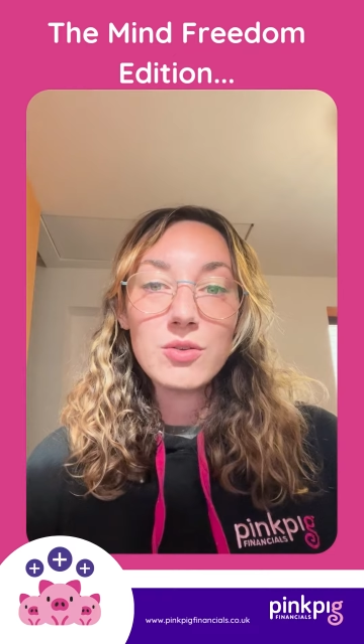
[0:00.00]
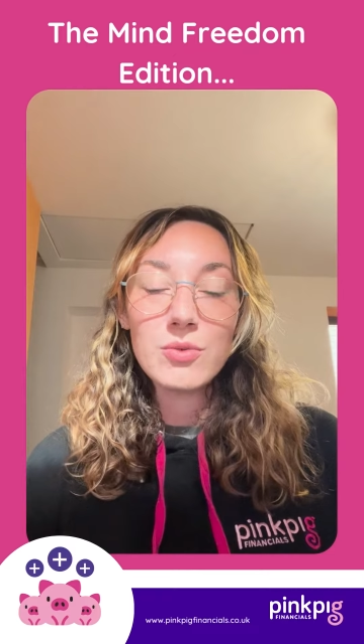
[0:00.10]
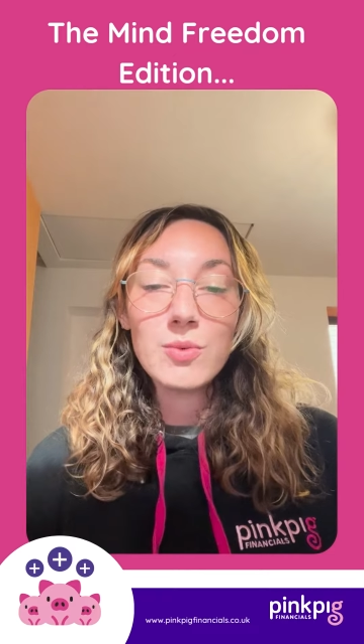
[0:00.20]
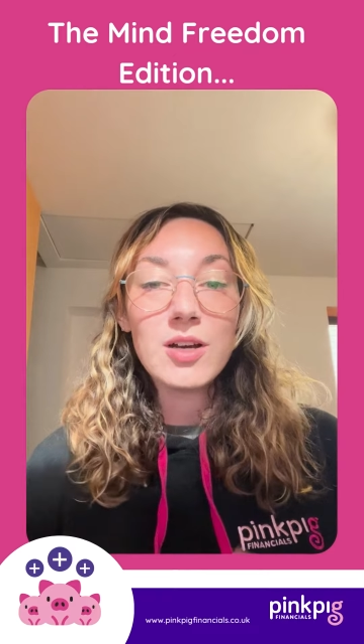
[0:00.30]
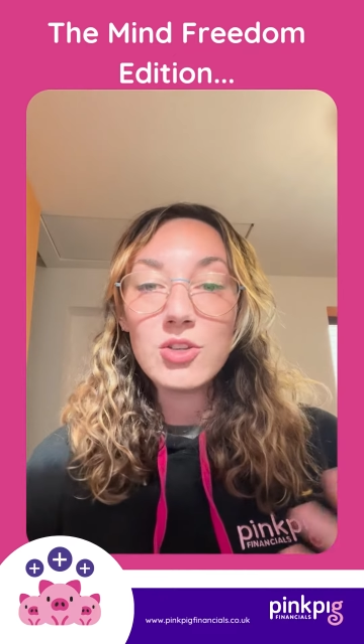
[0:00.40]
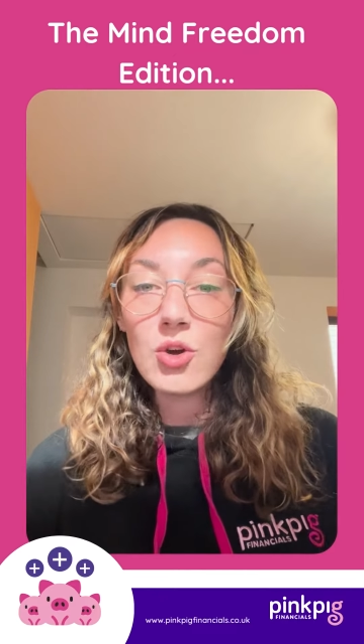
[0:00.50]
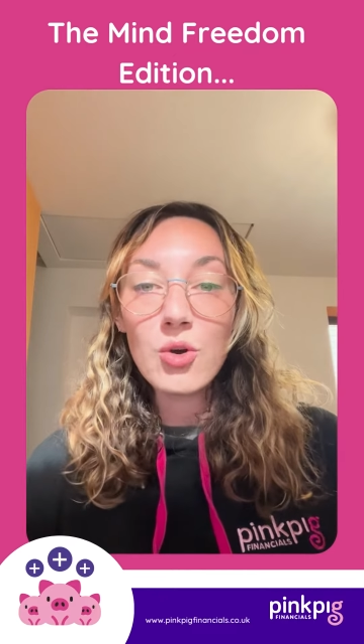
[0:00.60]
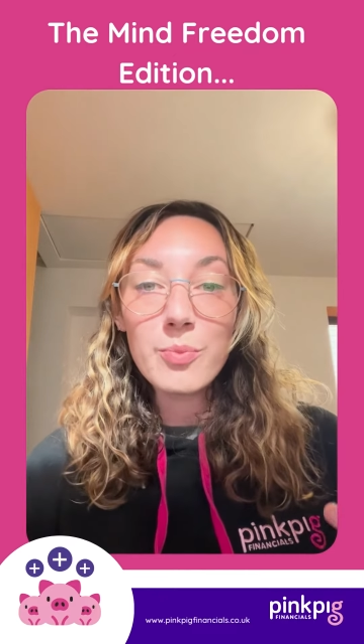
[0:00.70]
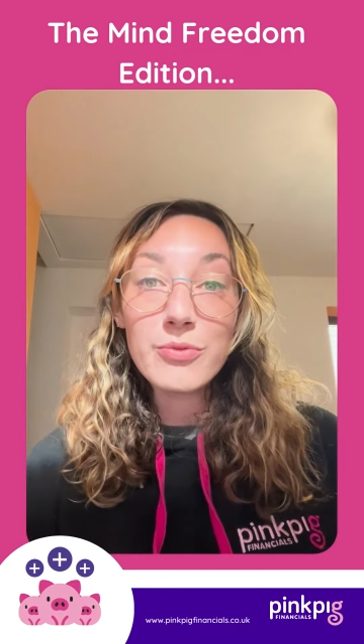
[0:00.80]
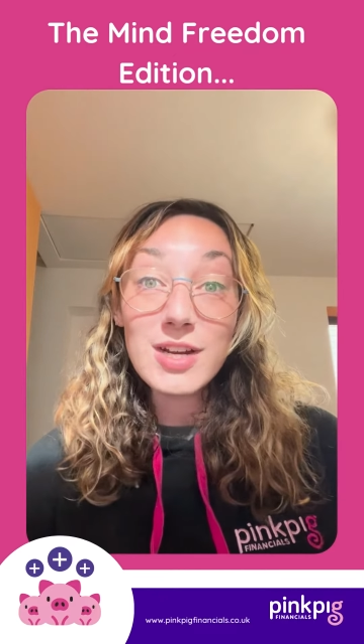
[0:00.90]
while you're
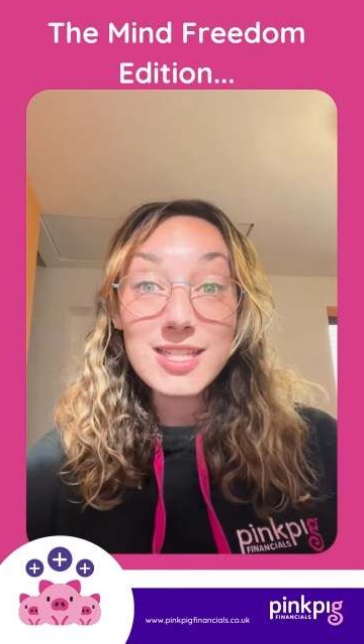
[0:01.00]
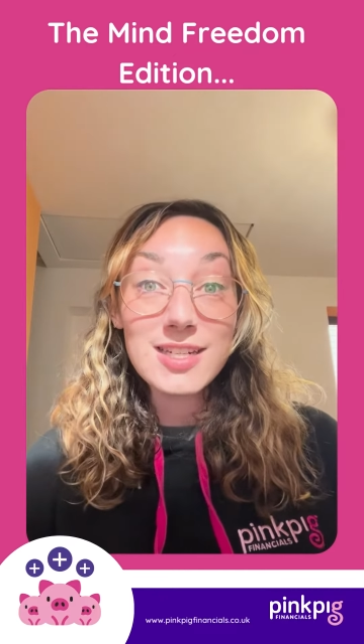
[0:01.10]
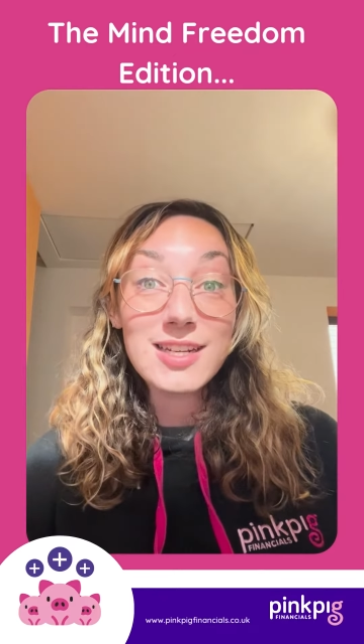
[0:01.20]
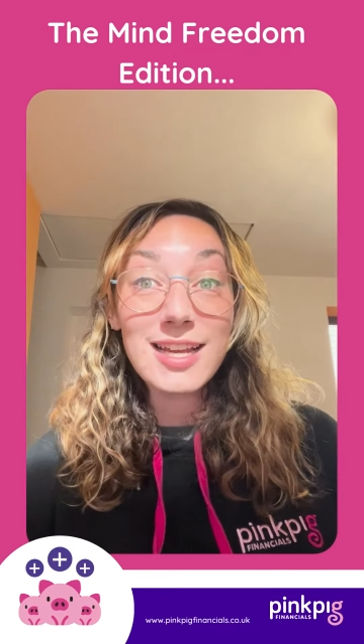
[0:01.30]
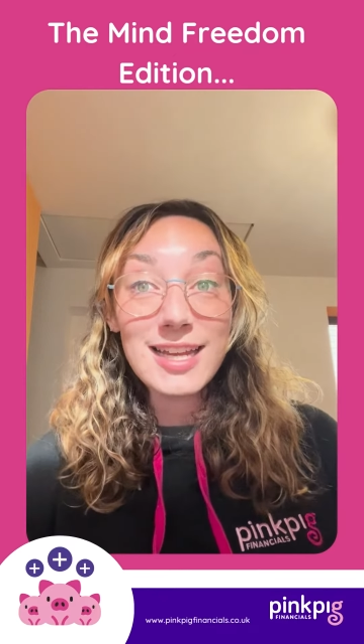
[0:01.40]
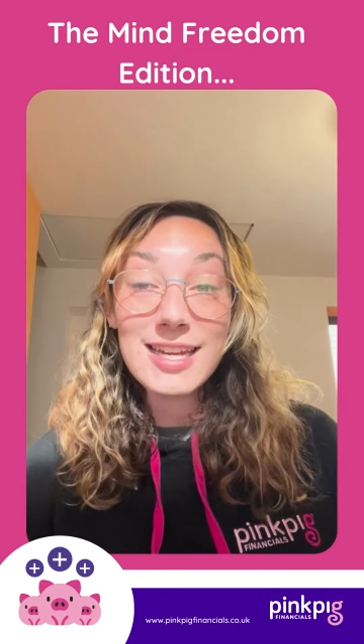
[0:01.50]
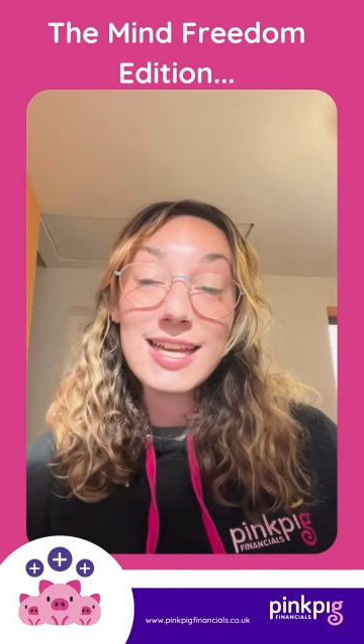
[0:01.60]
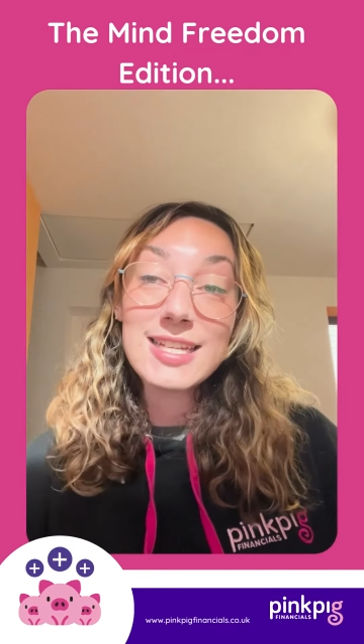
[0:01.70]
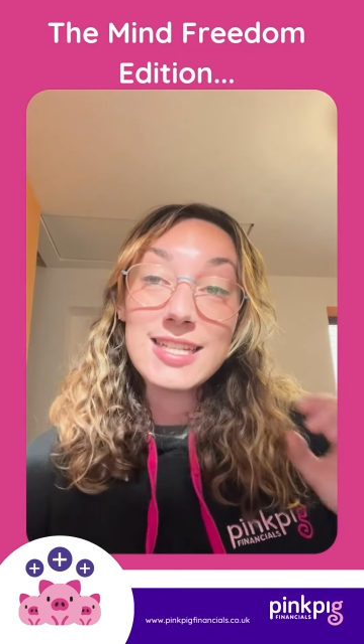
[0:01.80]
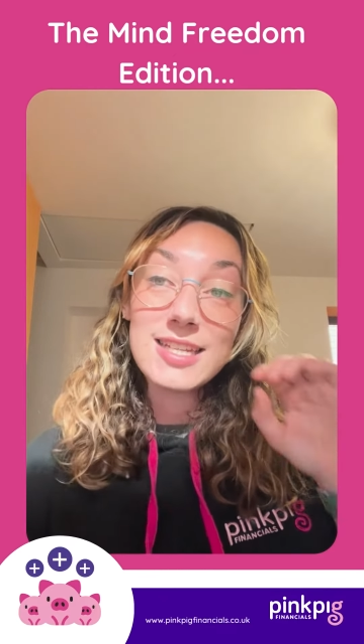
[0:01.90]
present and
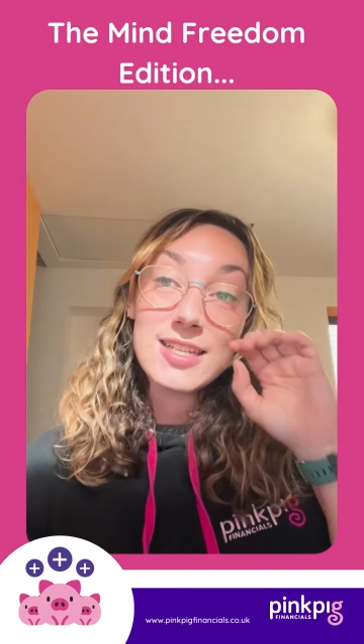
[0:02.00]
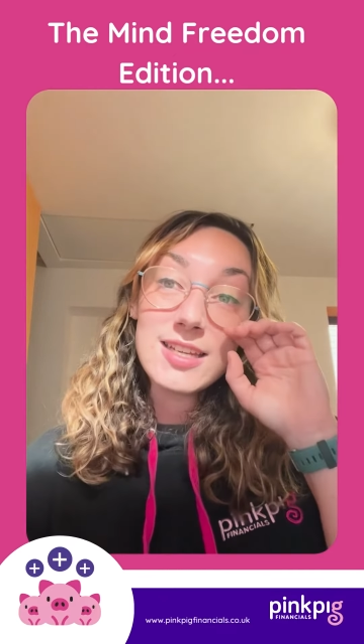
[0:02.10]
connected.